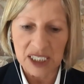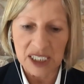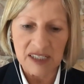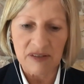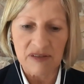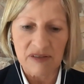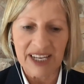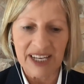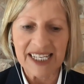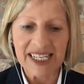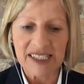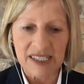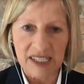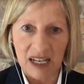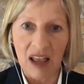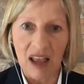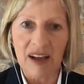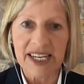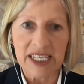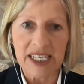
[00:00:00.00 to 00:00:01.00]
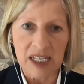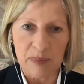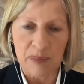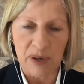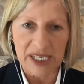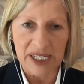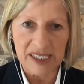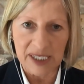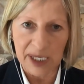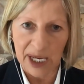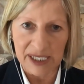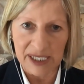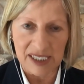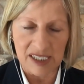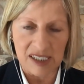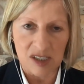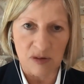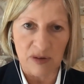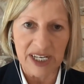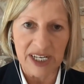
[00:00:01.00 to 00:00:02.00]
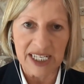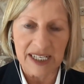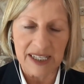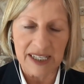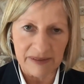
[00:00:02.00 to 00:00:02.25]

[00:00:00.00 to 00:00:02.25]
into things like breast cancer screening.